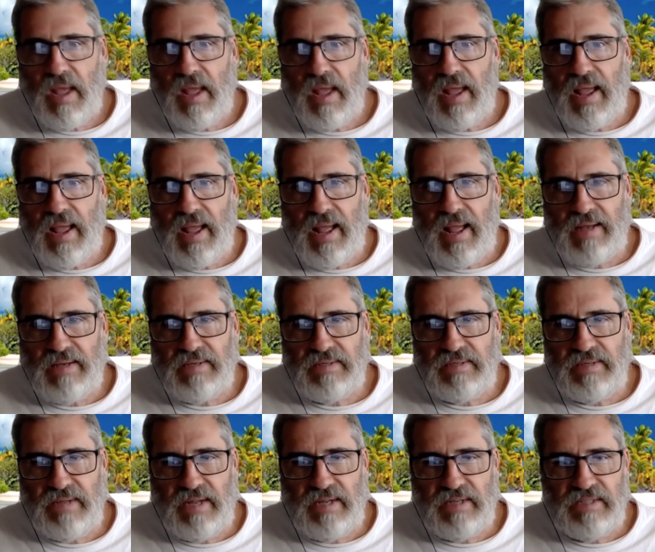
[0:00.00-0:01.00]

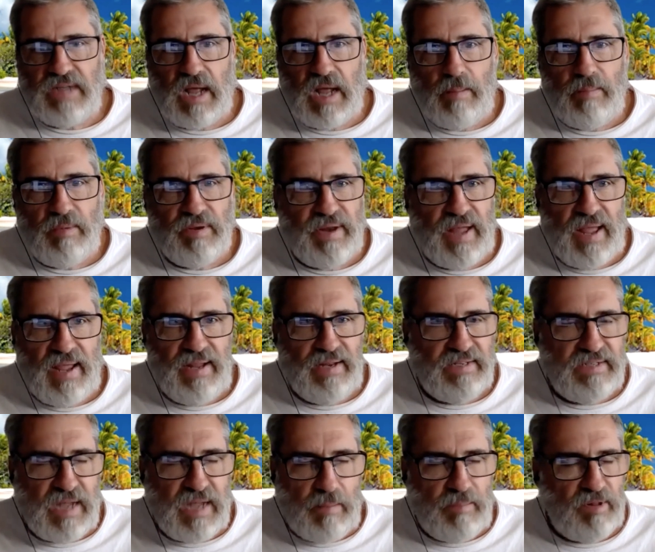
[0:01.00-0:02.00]
And in
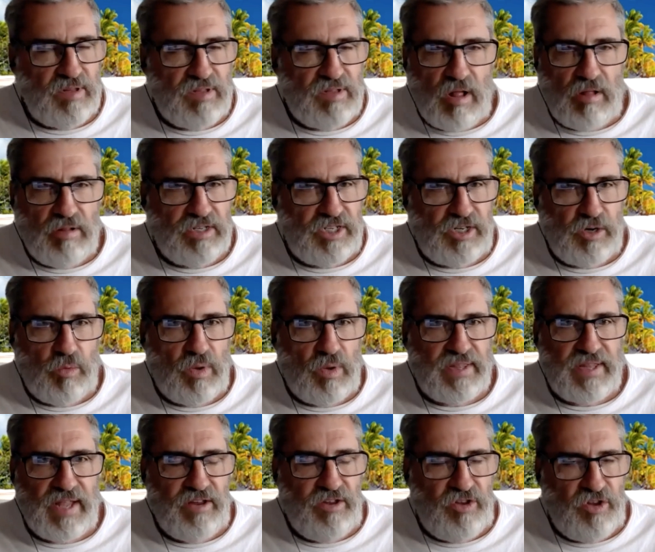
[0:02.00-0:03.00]
Tamil culture,
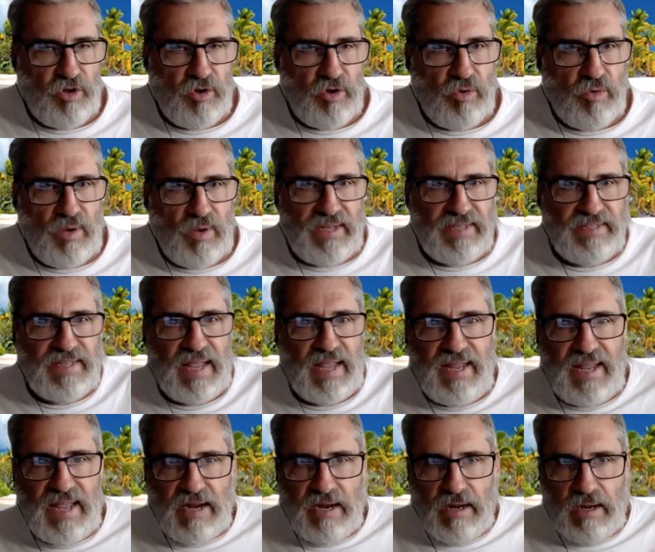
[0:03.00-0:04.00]
what they do is they
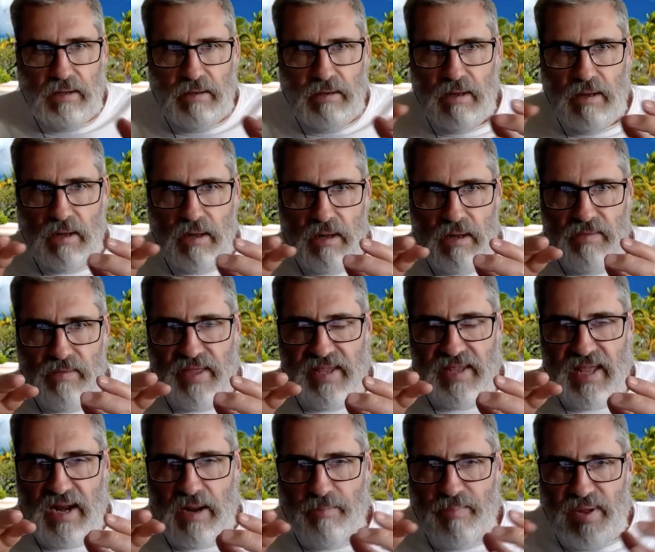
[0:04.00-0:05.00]
get a
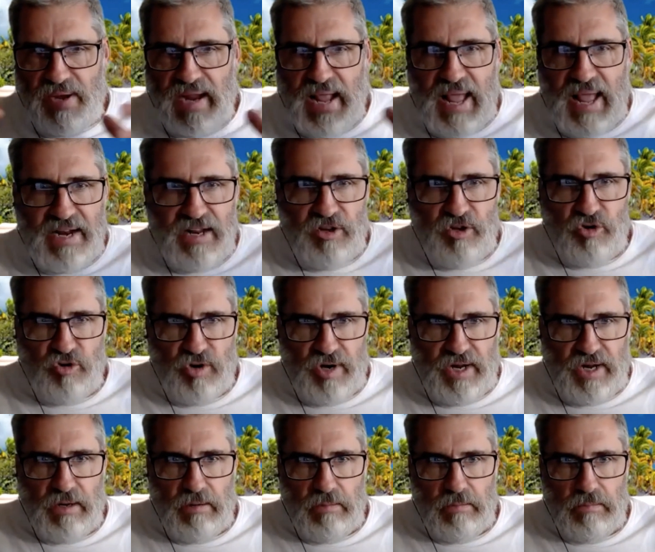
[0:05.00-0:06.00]
banana
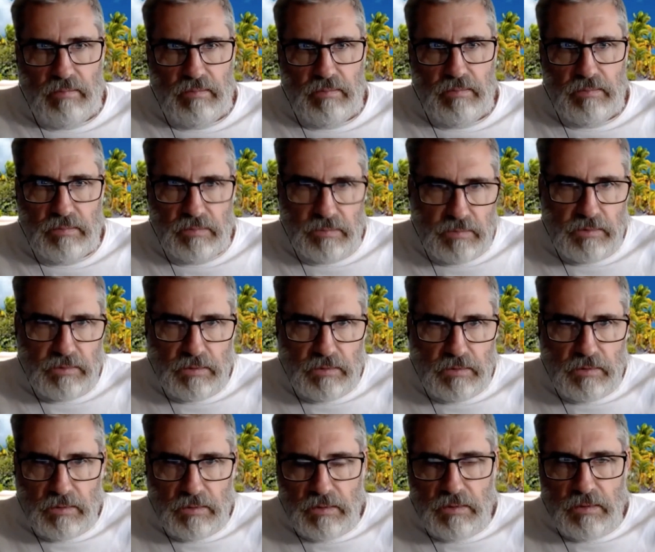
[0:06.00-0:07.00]
tree.
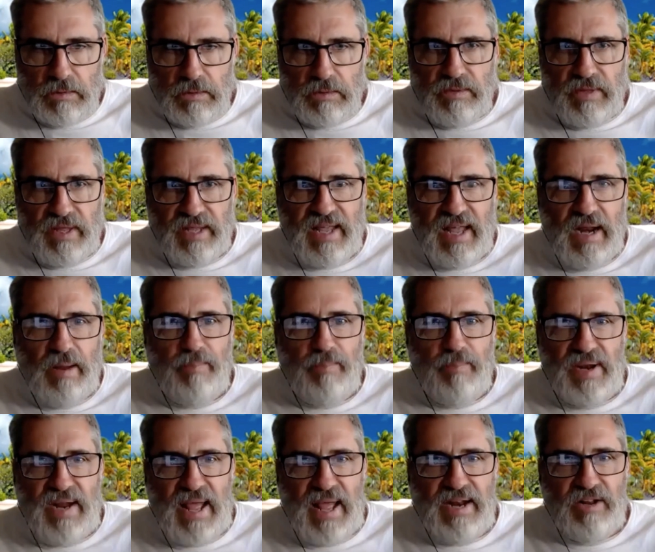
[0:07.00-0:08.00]
They get a
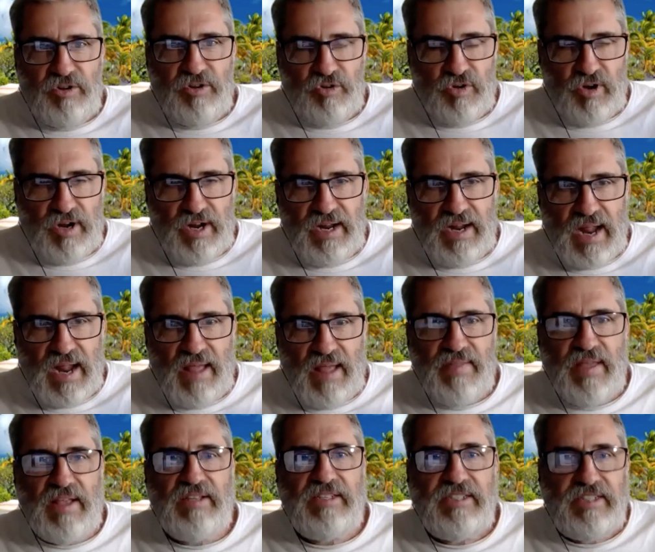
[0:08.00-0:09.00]
banana tree and
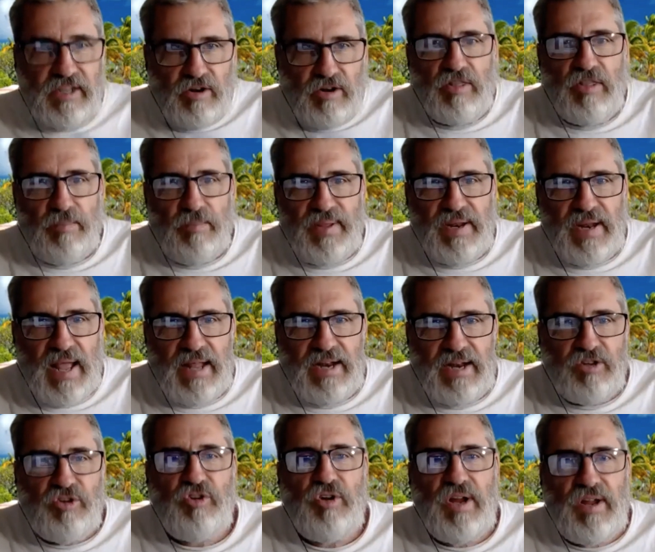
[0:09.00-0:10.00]
they sit on the banana
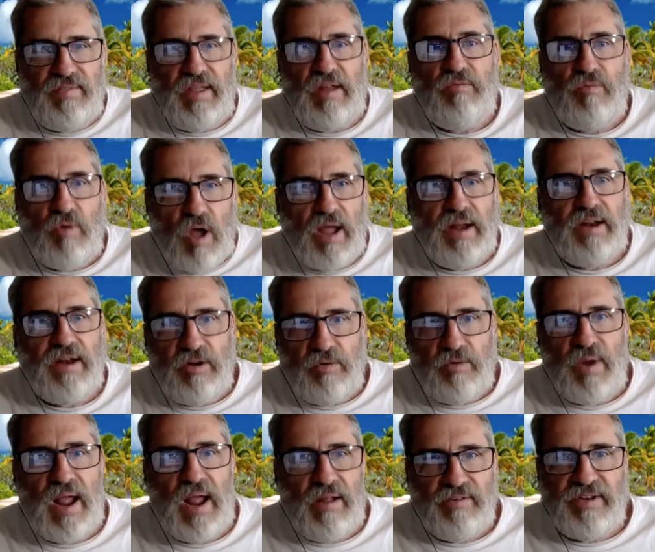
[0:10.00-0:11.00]
tree and they ride it
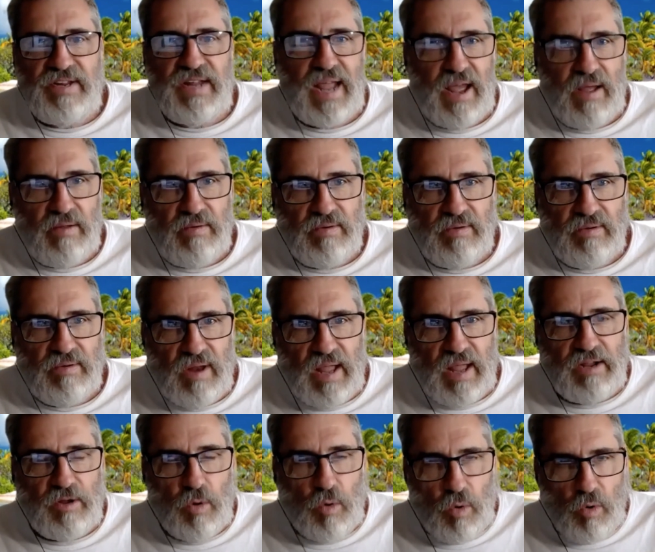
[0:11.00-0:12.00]
around town
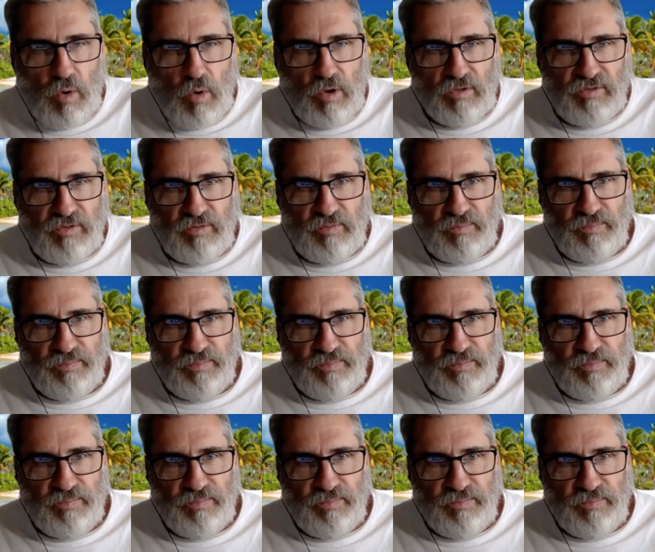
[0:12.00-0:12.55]
like a horse.